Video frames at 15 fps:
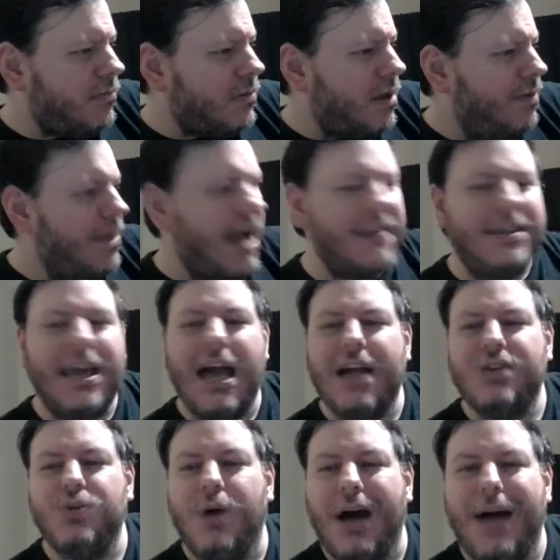Not the
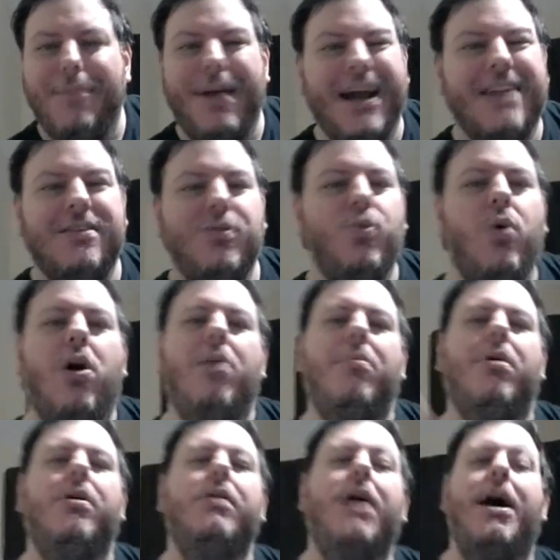actual hot. I got the
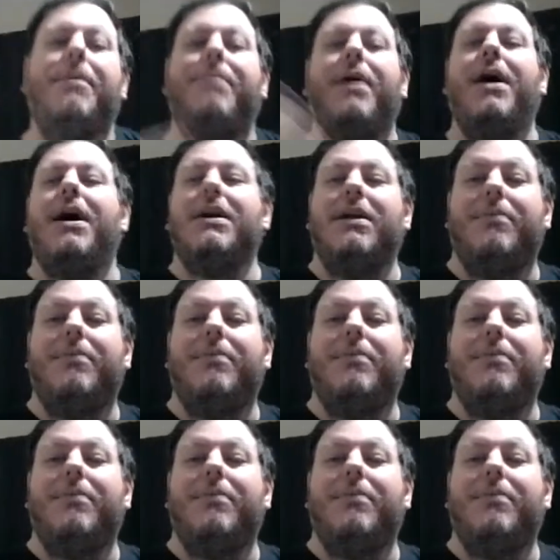Walmart Hot Pocket.